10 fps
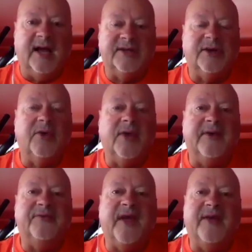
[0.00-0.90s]
to
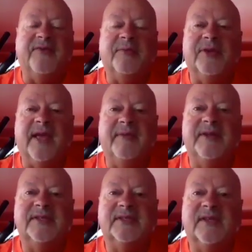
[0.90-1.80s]
create favorable
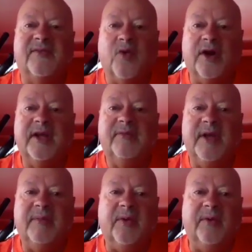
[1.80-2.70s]
images of working
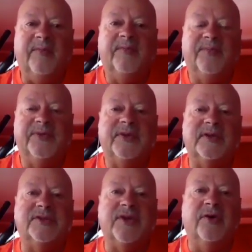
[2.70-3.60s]
people, to
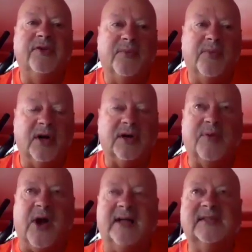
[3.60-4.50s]
show the work
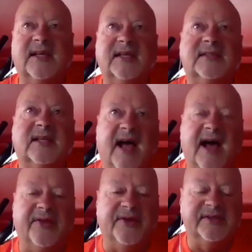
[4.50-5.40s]
process and
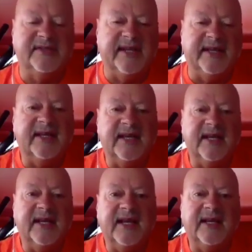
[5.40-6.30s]
how there's
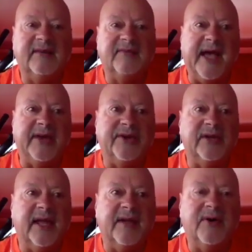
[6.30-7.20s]
dignity in manual
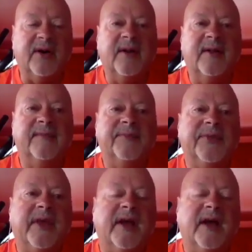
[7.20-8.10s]
labor.
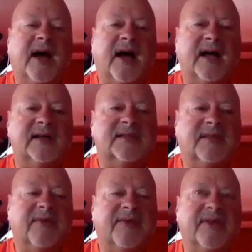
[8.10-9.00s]

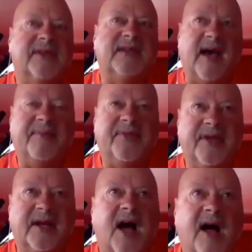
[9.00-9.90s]
Some of the depth,
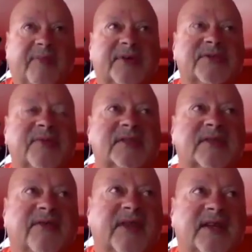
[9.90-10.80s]
the accomplishments
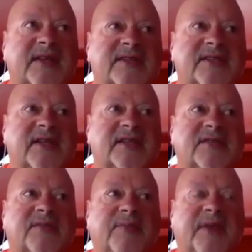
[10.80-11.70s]
of the
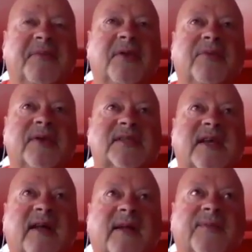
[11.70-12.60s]
indigenous people. We
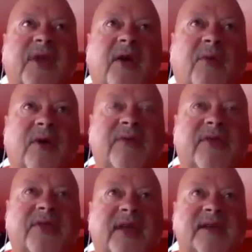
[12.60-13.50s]
see one of the
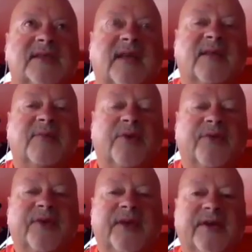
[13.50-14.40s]
things that
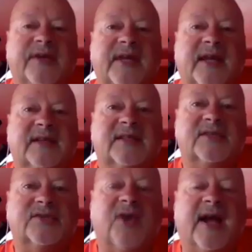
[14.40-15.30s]
Porfirio Diaz
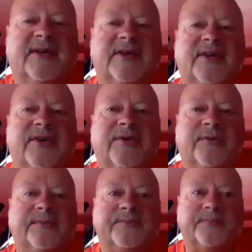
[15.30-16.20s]
tried to
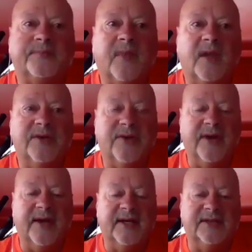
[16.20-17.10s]
do
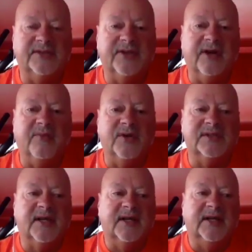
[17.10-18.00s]
during his term was